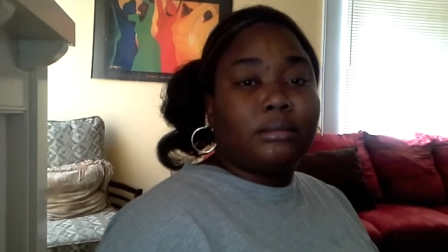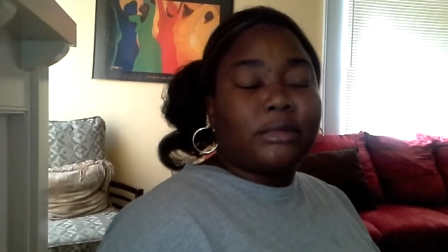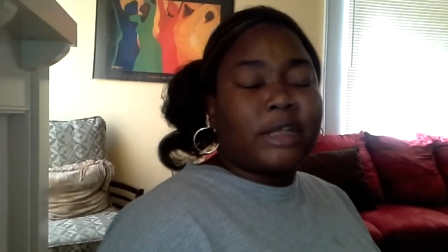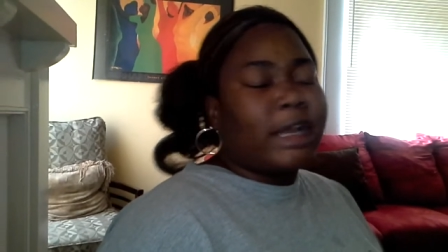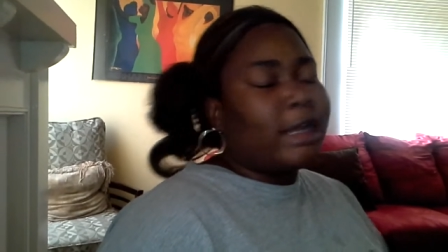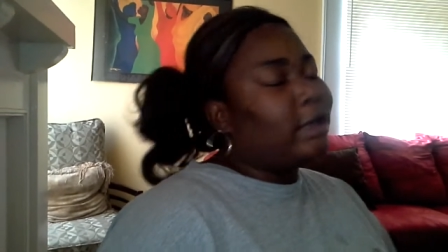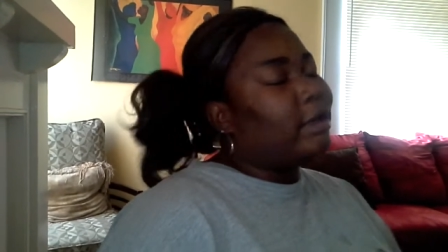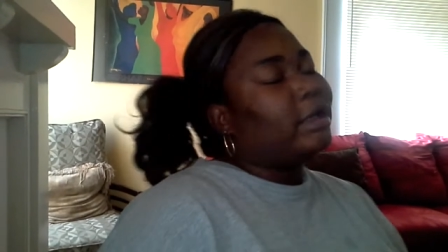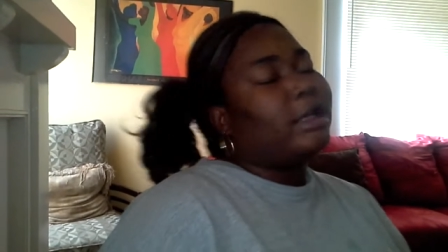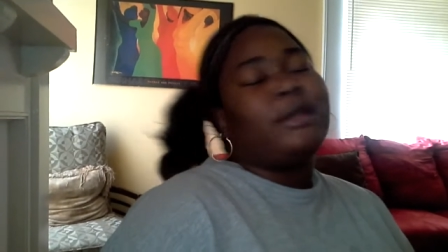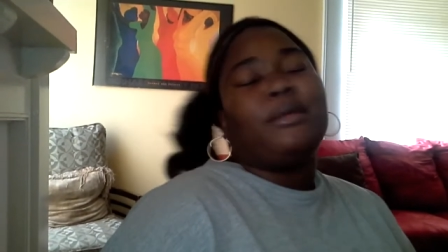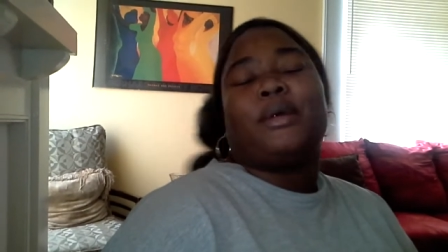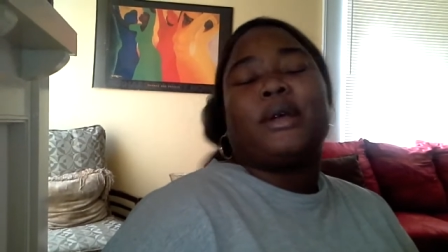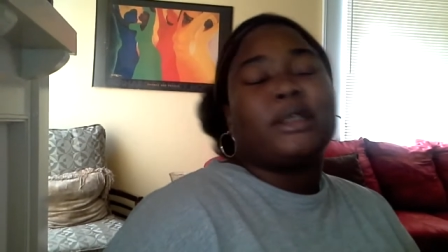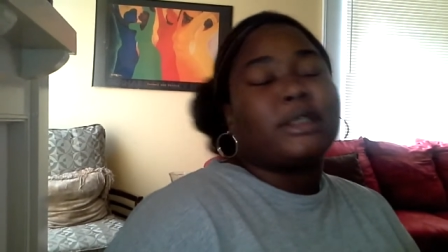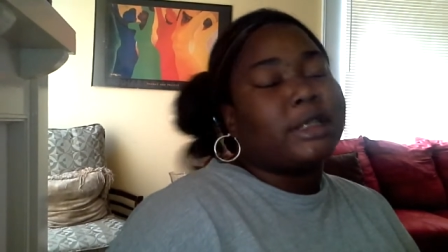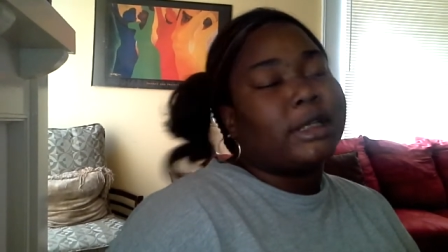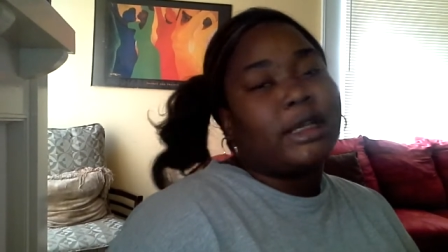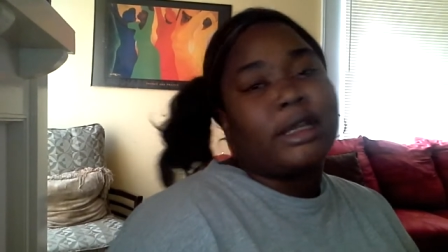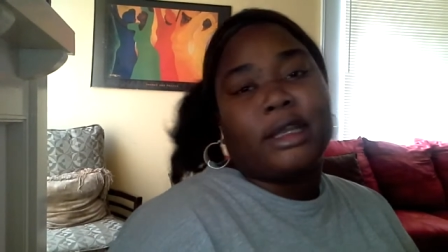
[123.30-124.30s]
I, he
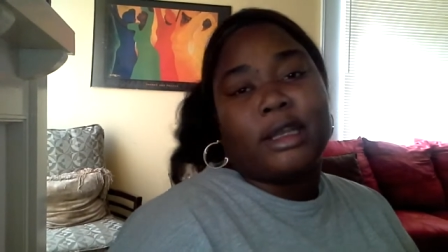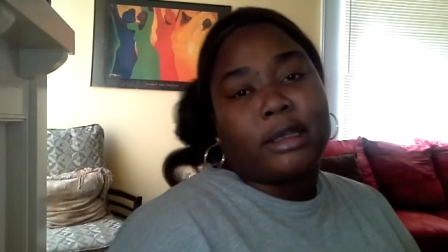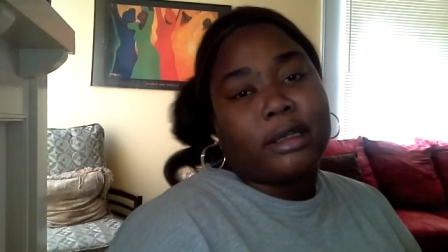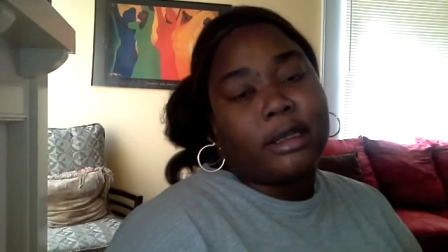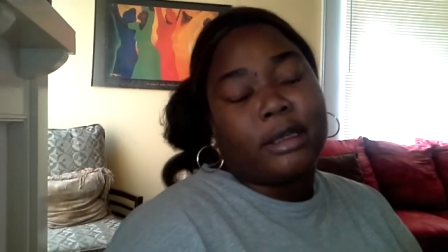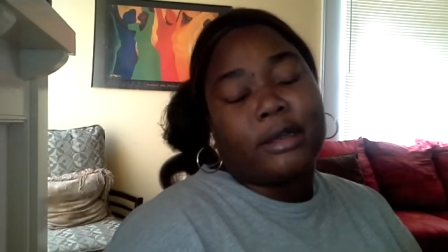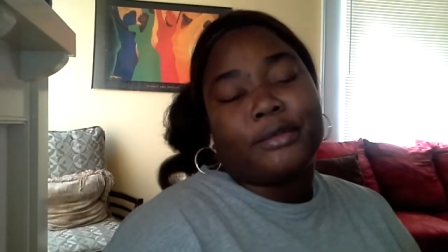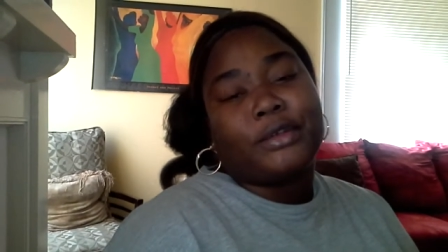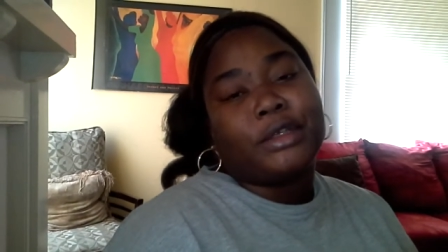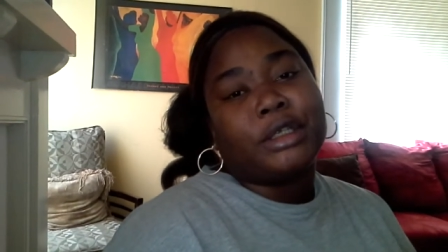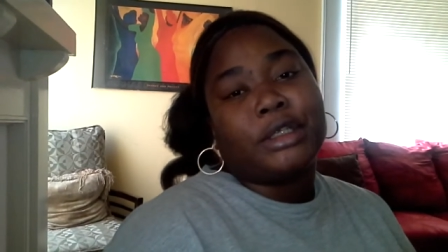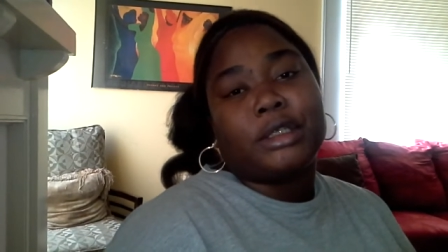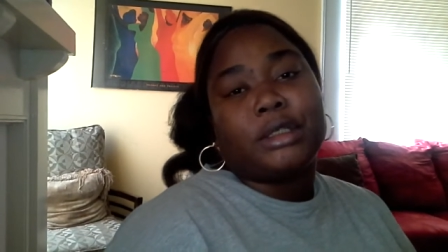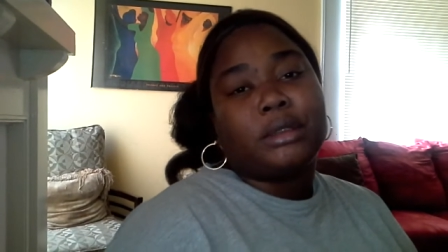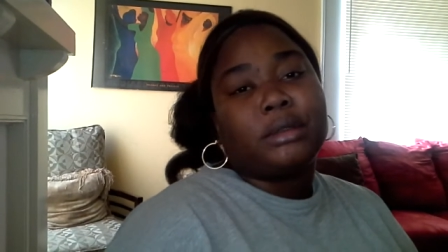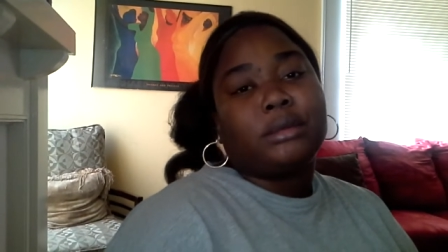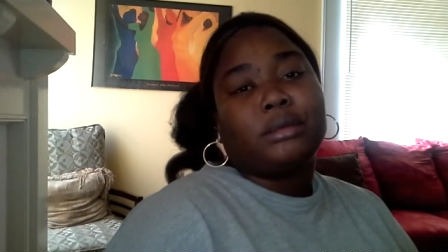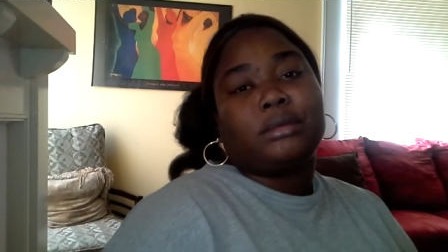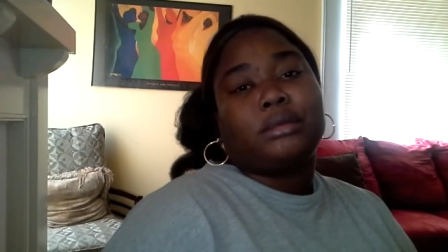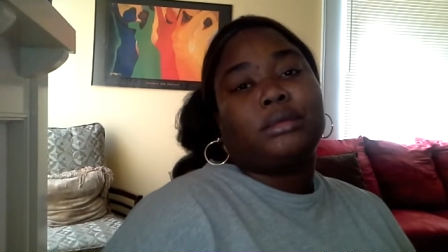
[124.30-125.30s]
wasn't handcuffed then.
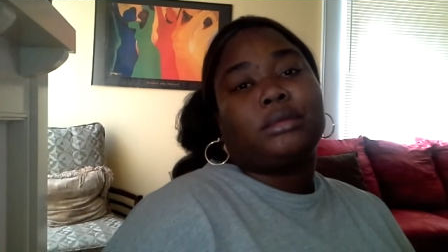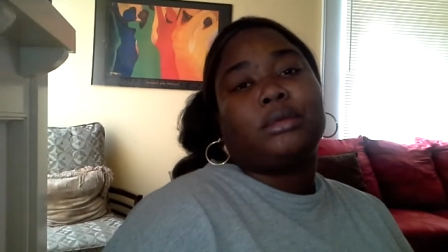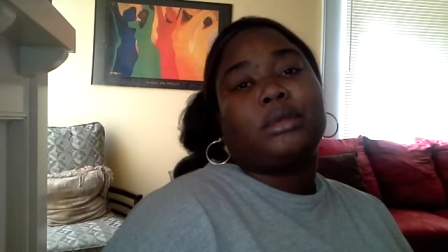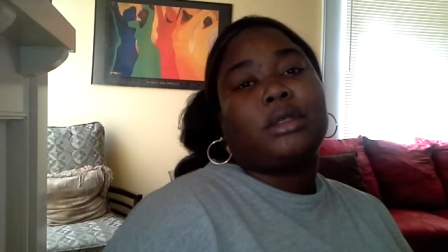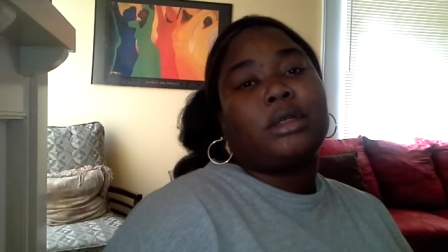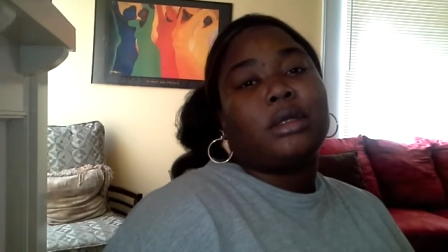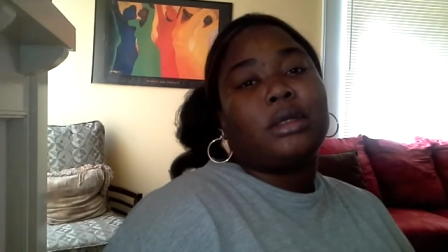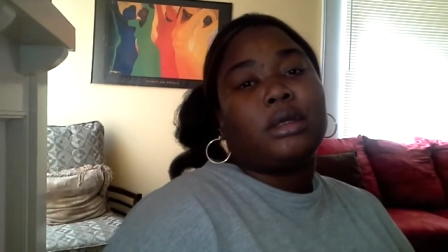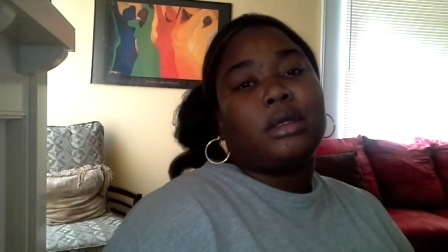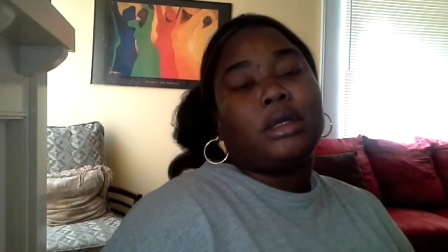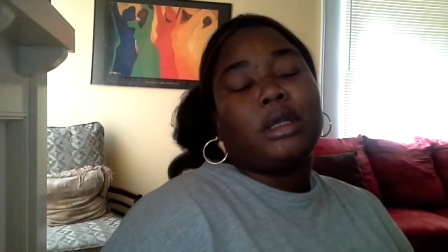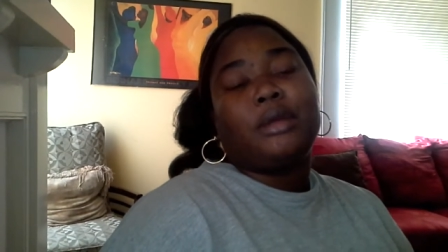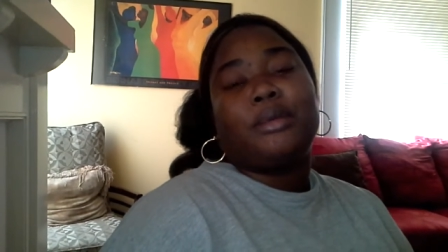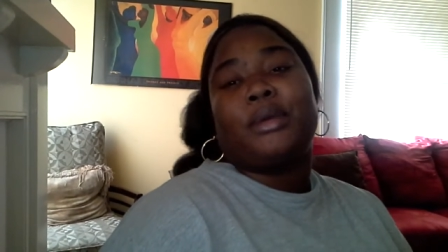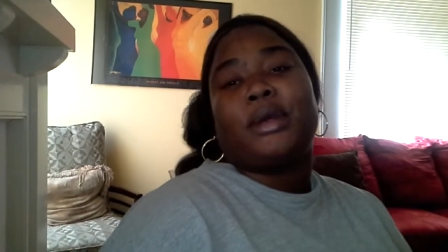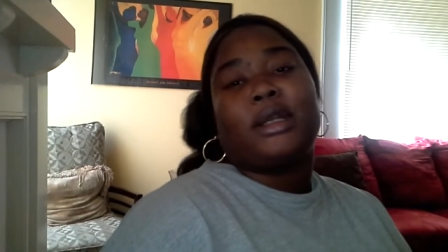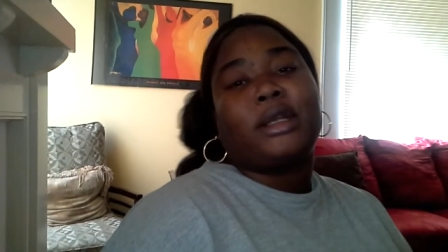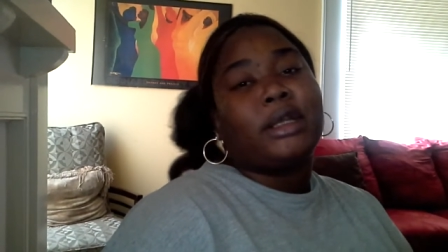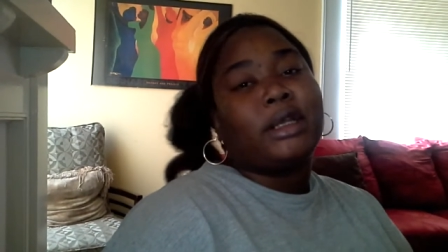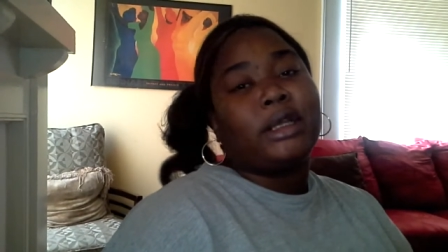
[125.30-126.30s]
He
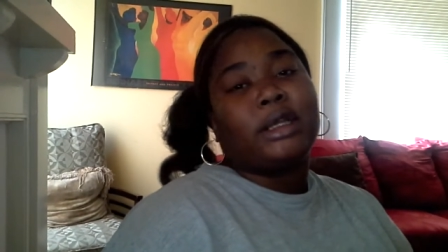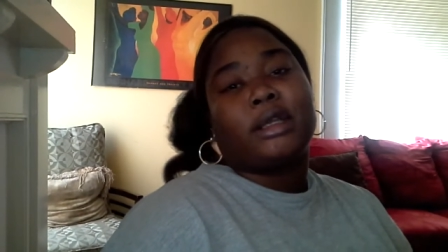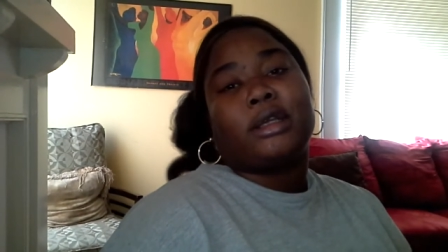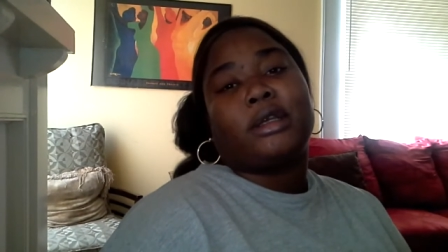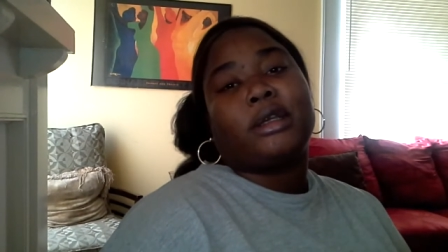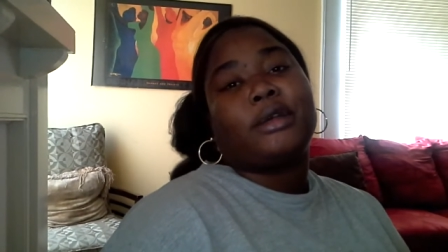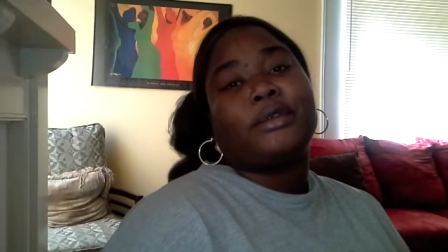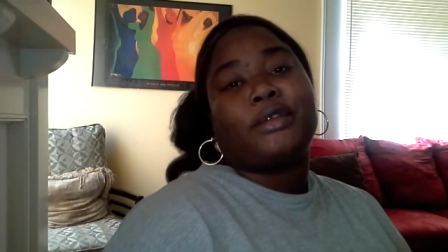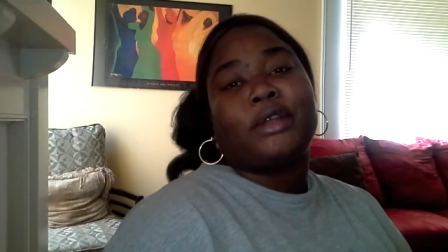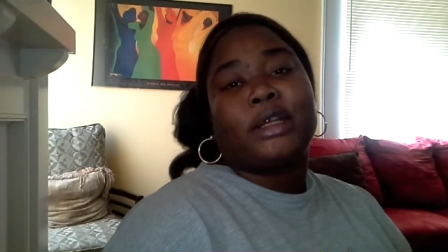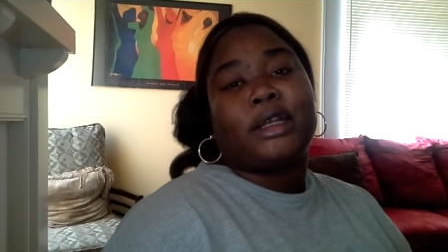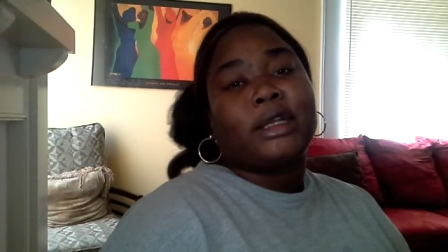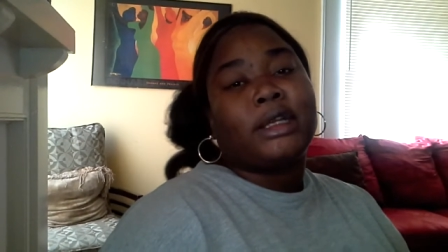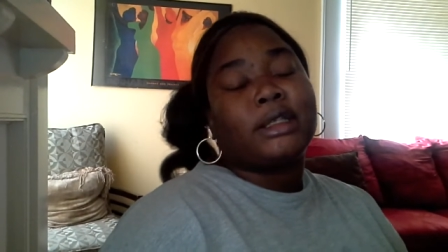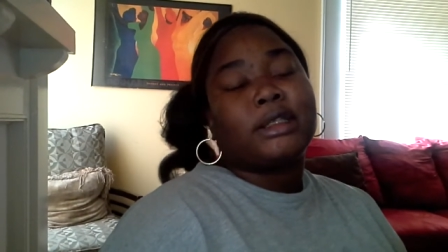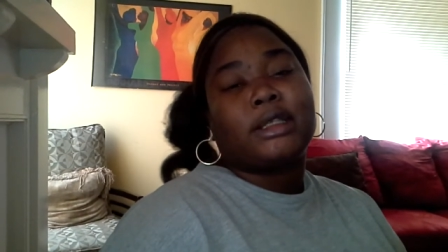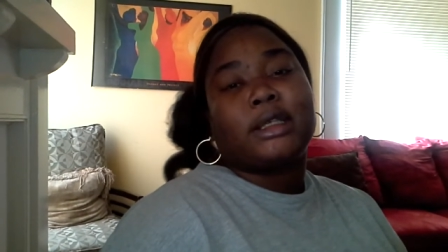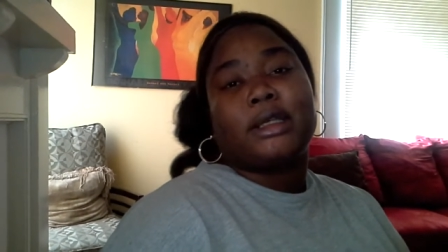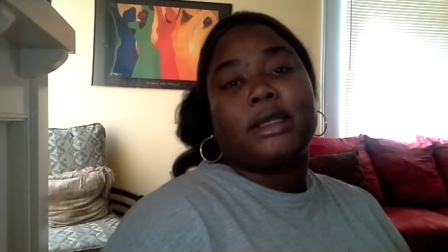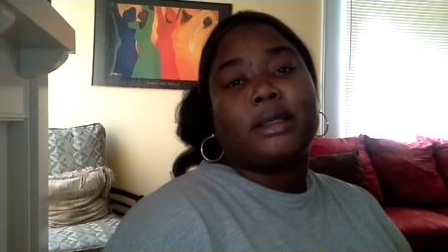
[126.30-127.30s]
wasn't handcuffed at
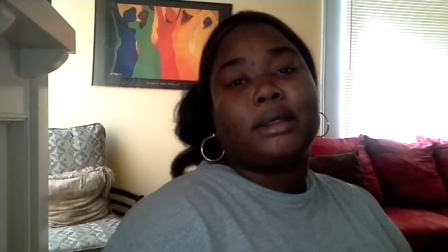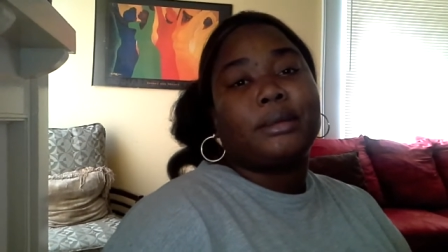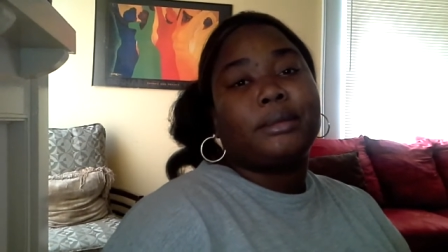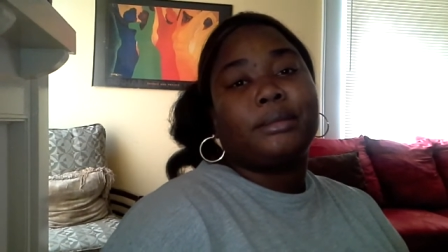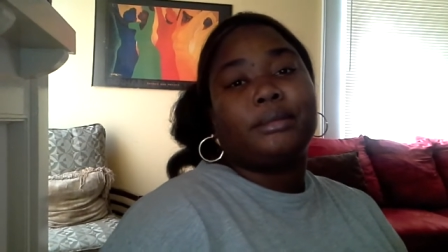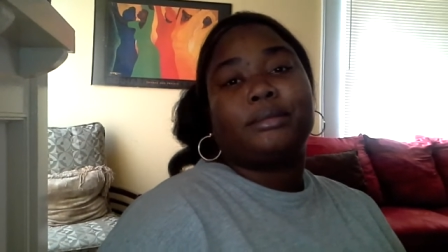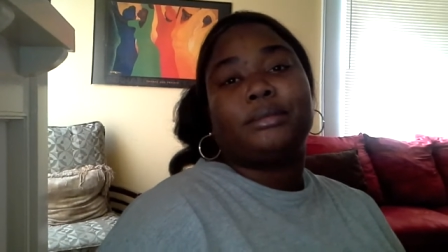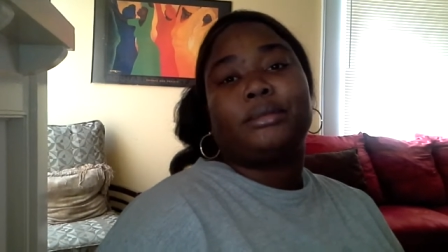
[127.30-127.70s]
that time.